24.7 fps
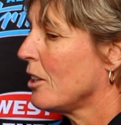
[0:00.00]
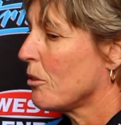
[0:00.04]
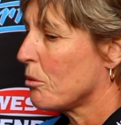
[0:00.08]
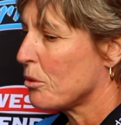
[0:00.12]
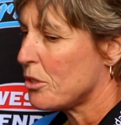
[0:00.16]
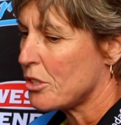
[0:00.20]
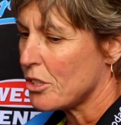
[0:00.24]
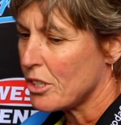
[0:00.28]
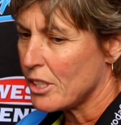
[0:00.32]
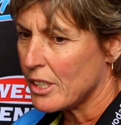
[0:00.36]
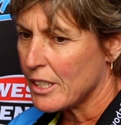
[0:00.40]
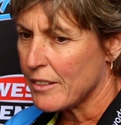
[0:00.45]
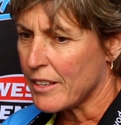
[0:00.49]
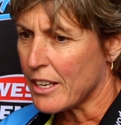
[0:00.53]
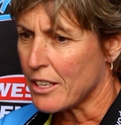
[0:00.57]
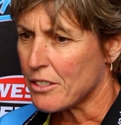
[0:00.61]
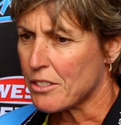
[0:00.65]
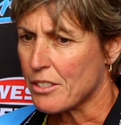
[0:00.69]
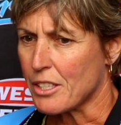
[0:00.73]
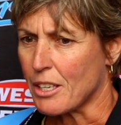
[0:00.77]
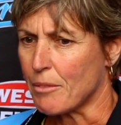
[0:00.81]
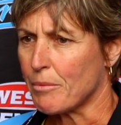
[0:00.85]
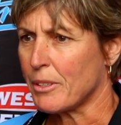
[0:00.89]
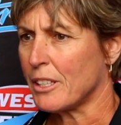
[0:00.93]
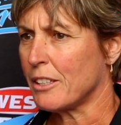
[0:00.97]
Well, certainly
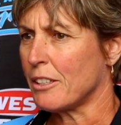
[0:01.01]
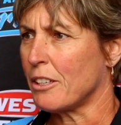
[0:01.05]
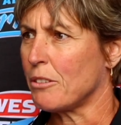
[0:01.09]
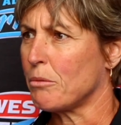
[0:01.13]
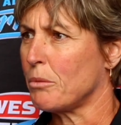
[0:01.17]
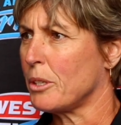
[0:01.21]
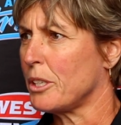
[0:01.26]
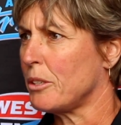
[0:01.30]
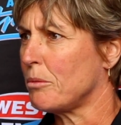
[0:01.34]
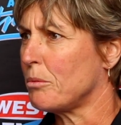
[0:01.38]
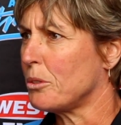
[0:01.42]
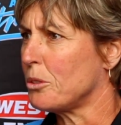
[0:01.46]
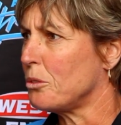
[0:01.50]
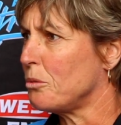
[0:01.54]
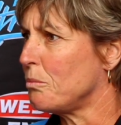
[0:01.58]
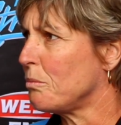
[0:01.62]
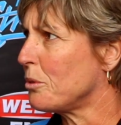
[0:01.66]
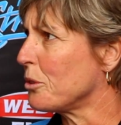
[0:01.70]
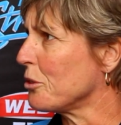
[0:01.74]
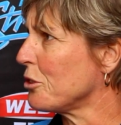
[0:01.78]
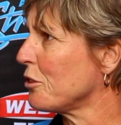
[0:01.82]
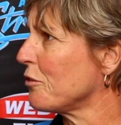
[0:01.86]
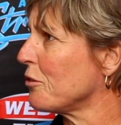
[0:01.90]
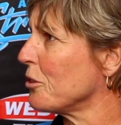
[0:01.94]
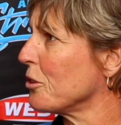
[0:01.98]
that's something that we will
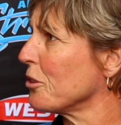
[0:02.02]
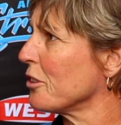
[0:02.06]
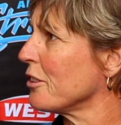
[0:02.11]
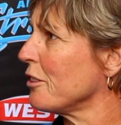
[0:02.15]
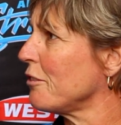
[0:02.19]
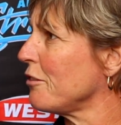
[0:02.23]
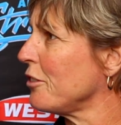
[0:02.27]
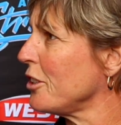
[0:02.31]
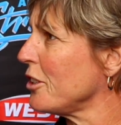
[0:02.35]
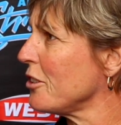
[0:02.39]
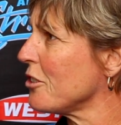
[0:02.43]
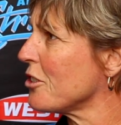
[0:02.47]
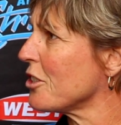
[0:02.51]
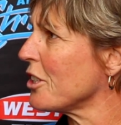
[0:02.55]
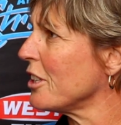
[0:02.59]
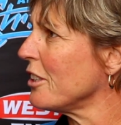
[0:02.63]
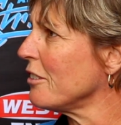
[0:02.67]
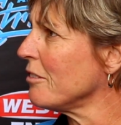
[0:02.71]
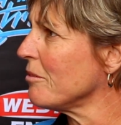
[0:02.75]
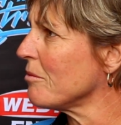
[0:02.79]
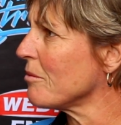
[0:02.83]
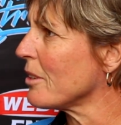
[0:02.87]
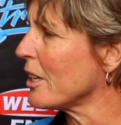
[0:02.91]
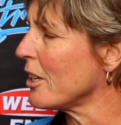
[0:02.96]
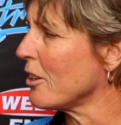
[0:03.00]
push for in the future.
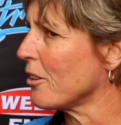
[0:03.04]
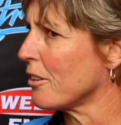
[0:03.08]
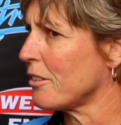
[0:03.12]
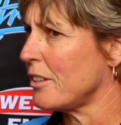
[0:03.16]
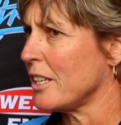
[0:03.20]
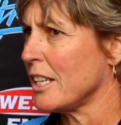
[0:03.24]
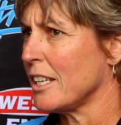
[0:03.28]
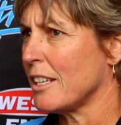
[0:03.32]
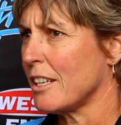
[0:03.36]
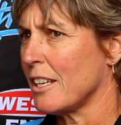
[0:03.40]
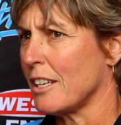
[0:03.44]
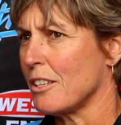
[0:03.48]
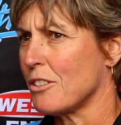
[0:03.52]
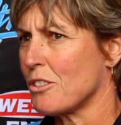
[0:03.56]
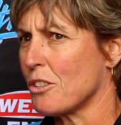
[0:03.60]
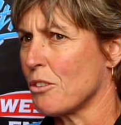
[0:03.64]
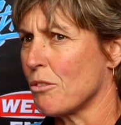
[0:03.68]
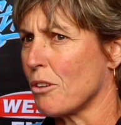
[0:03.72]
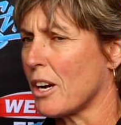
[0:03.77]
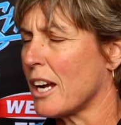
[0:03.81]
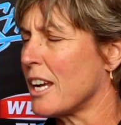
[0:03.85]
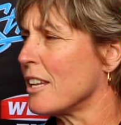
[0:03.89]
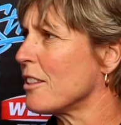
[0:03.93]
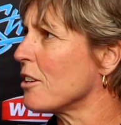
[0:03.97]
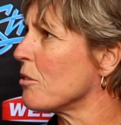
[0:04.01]
But I think it's
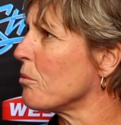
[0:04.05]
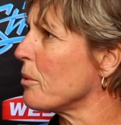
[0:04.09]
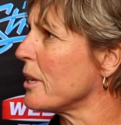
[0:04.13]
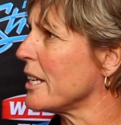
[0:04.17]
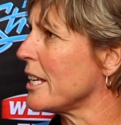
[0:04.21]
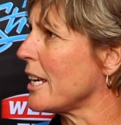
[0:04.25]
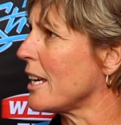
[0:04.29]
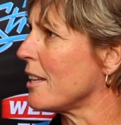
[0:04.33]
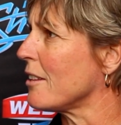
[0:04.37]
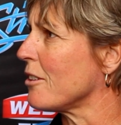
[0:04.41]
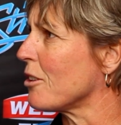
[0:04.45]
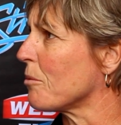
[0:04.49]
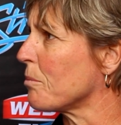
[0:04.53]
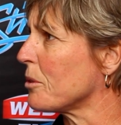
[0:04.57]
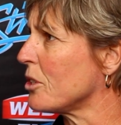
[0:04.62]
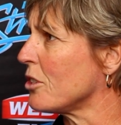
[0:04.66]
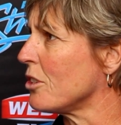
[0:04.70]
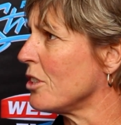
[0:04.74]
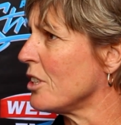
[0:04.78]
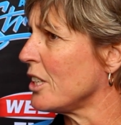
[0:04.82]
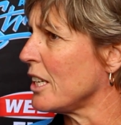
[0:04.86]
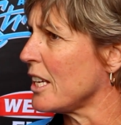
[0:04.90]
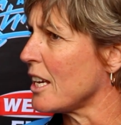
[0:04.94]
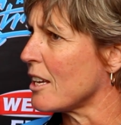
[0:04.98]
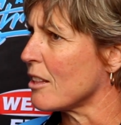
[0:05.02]
great that we get the
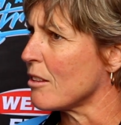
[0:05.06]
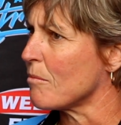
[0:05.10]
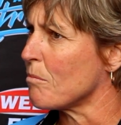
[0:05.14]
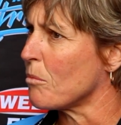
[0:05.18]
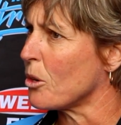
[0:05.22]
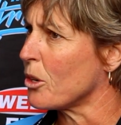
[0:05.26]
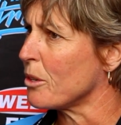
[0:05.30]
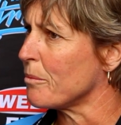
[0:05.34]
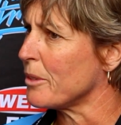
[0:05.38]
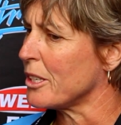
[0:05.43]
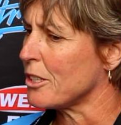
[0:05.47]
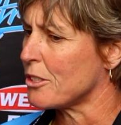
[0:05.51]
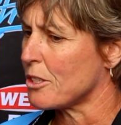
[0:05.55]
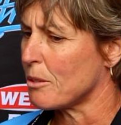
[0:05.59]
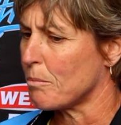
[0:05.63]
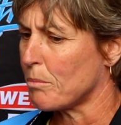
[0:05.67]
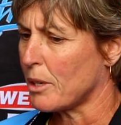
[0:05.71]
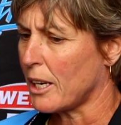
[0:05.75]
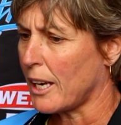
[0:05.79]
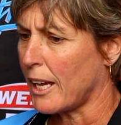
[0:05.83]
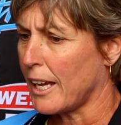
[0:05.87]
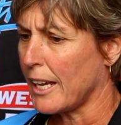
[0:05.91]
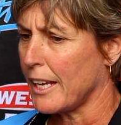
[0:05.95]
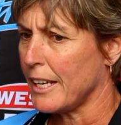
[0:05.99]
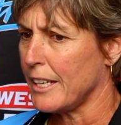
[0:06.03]
opportunity at the moment to
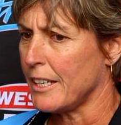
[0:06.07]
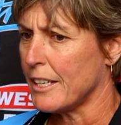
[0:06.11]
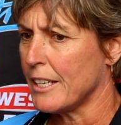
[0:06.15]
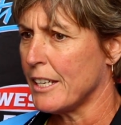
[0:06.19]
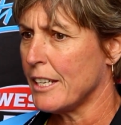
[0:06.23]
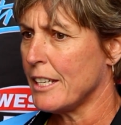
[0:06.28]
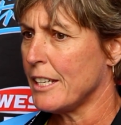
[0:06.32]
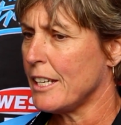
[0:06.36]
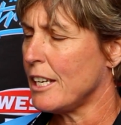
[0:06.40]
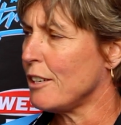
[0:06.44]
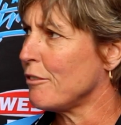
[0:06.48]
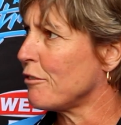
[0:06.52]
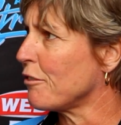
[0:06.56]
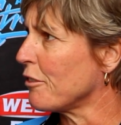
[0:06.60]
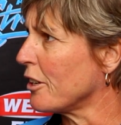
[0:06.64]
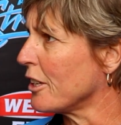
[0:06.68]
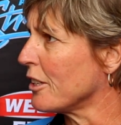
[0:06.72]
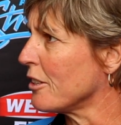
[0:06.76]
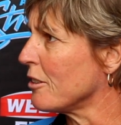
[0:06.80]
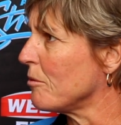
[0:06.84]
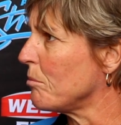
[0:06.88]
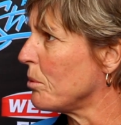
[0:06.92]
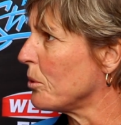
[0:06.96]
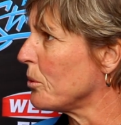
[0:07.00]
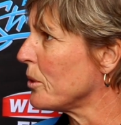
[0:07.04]
play in
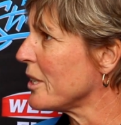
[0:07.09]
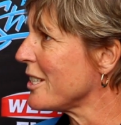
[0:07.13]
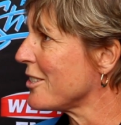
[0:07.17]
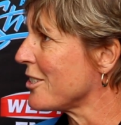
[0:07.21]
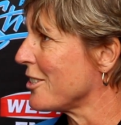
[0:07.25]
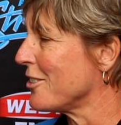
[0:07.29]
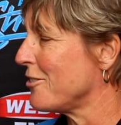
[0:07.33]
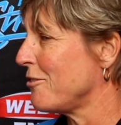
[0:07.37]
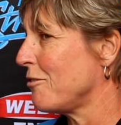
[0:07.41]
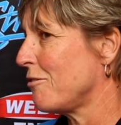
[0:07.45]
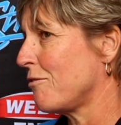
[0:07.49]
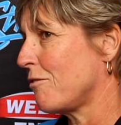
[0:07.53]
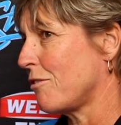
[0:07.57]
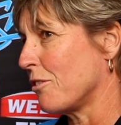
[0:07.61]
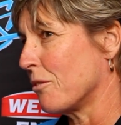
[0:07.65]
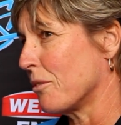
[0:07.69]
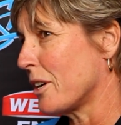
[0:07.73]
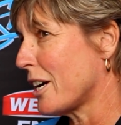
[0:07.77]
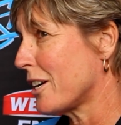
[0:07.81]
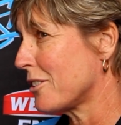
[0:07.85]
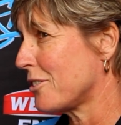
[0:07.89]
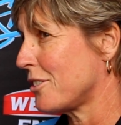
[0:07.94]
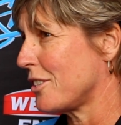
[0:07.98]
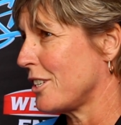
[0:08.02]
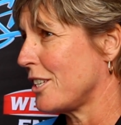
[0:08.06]
front of the boys, and for
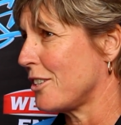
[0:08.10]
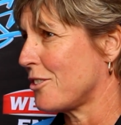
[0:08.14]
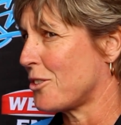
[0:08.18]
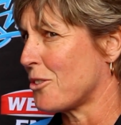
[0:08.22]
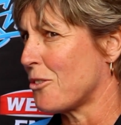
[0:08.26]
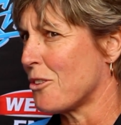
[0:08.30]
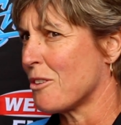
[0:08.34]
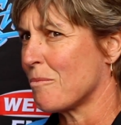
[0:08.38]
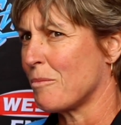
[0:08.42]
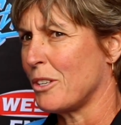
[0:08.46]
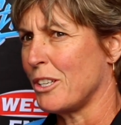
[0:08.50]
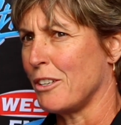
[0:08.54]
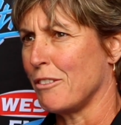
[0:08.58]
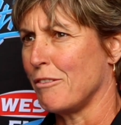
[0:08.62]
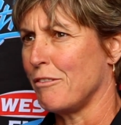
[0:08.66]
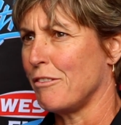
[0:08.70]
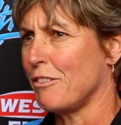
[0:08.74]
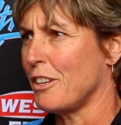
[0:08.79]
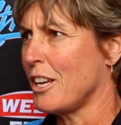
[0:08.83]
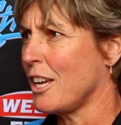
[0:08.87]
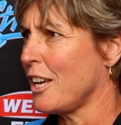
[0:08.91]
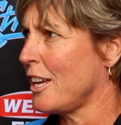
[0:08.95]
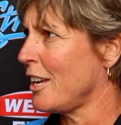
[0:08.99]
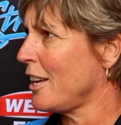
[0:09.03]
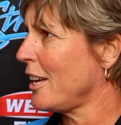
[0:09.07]
us, the excitement
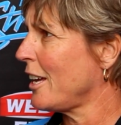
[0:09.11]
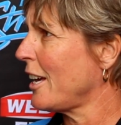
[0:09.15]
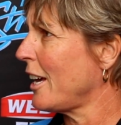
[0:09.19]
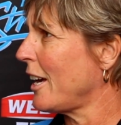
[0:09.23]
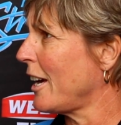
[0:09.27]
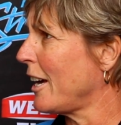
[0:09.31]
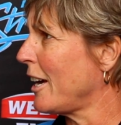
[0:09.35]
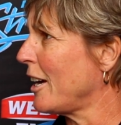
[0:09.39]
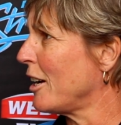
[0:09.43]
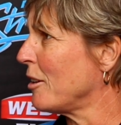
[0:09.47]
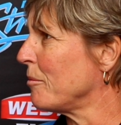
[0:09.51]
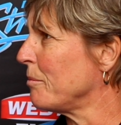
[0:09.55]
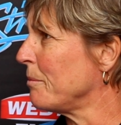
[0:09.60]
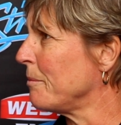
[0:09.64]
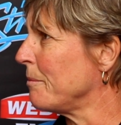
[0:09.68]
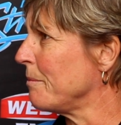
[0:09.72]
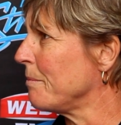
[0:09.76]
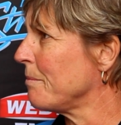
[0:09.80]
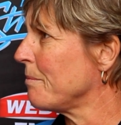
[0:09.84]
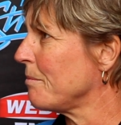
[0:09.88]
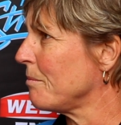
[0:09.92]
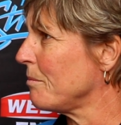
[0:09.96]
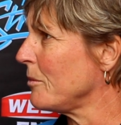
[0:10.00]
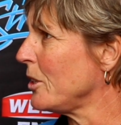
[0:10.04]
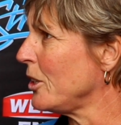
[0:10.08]
of um,
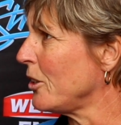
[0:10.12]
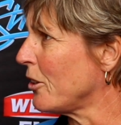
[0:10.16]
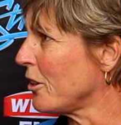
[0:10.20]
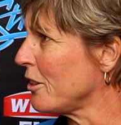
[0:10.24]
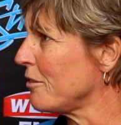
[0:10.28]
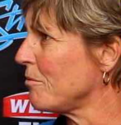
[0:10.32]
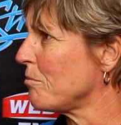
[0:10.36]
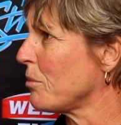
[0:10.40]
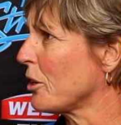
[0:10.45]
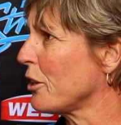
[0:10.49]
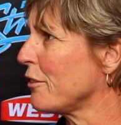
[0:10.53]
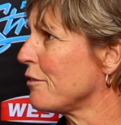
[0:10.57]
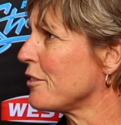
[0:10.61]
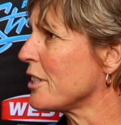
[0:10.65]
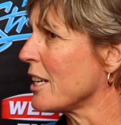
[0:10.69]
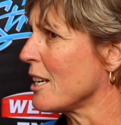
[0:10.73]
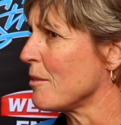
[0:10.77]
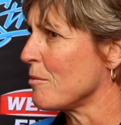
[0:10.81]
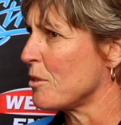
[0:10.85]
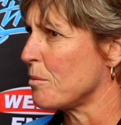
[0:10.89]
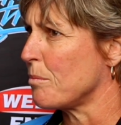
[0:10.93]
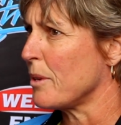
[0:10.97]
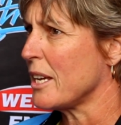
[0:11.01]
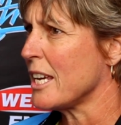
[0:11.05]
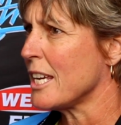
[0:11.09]
you know, both
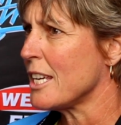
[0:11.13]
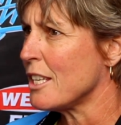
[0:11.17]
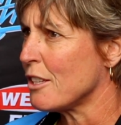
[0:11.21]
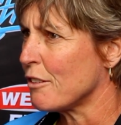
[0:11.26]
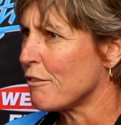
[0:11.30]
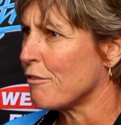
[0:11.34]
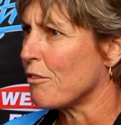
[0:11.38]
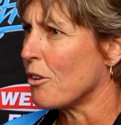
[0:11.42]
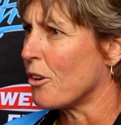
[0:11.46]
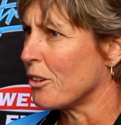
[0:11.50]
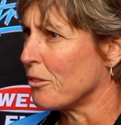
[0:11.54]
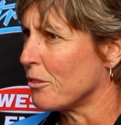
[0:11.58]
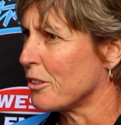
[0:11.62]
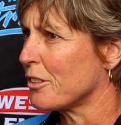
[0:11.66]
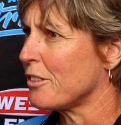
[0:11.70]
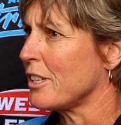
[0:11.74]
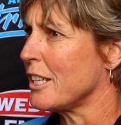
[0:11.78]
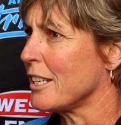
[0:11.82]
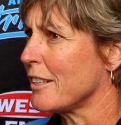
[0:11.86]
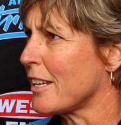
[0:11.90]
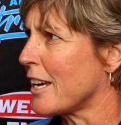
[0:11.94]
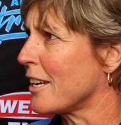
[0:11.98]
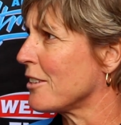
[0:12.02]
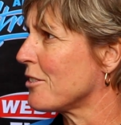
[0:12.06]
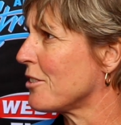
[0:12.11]
teams being in the final, I
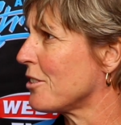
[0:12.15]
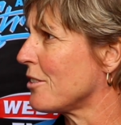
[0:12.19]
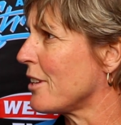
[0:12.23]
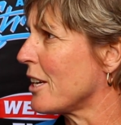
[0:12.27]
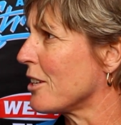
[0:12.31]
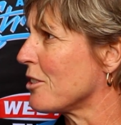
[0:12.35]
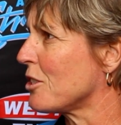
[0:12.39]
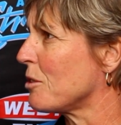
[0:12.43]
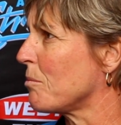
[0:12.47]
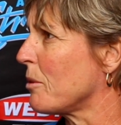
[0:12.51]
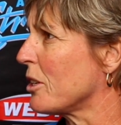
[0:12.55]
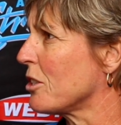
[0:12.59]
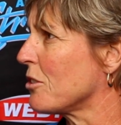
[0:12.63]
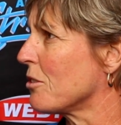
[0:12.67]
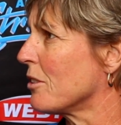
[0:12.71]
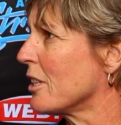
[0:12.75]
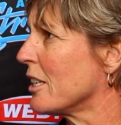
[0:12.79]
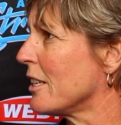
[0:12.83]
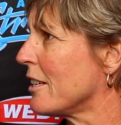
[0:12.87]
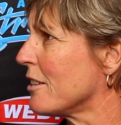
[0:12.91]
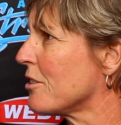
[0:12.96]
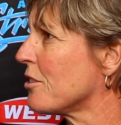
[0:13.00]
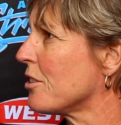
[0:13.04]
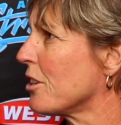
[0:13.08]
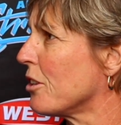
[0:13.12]
think that's that's special
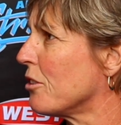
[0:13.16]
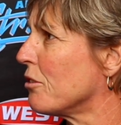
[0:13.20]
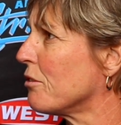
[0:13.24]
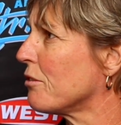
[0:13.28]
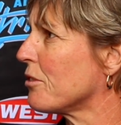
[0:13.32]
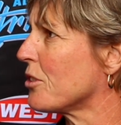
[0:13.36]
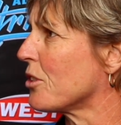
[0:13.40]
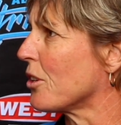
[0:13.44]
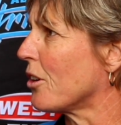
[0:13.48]
in itself.